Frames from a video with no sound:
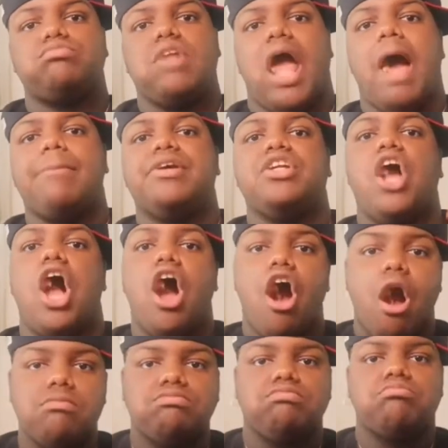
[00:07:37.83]
I've been
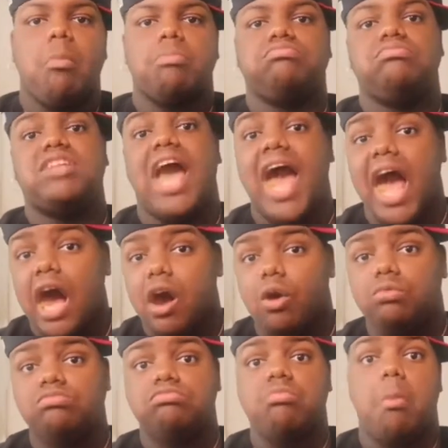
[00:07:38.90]
up,
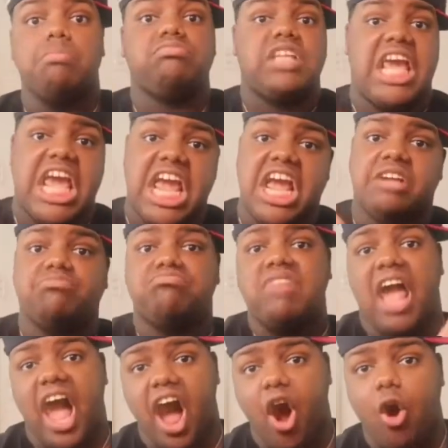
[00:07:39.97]
down, in,
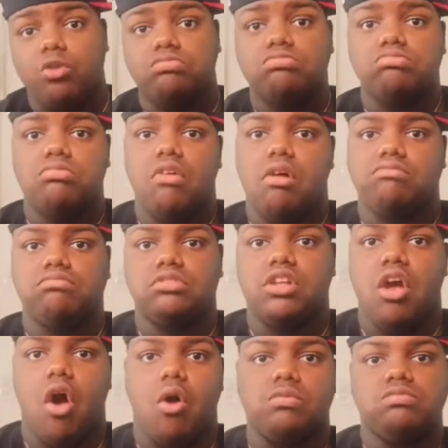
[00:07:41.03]
out, you
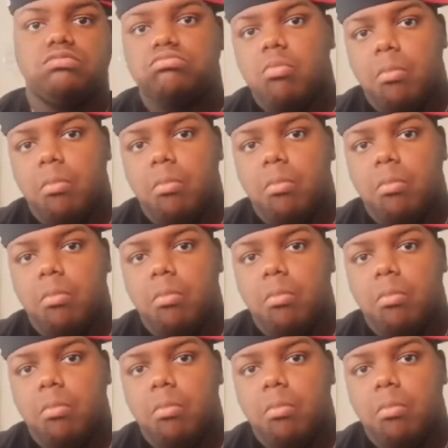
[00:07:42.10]
know.